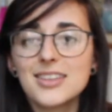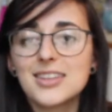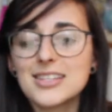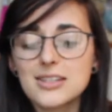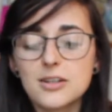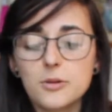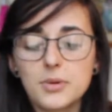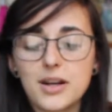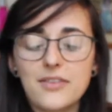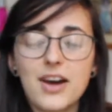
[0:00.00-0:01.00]
This
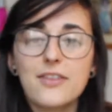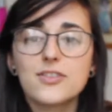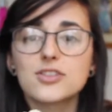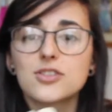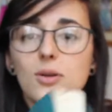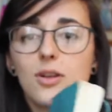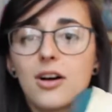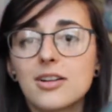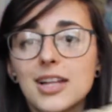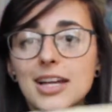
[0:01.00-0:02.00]
notebook I've had for so
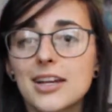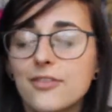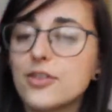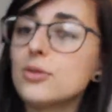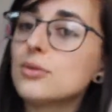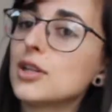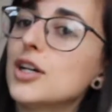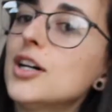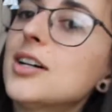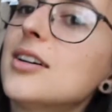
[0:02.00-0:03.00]
long. Like, if you
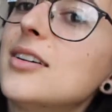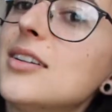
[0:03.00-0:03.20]
look,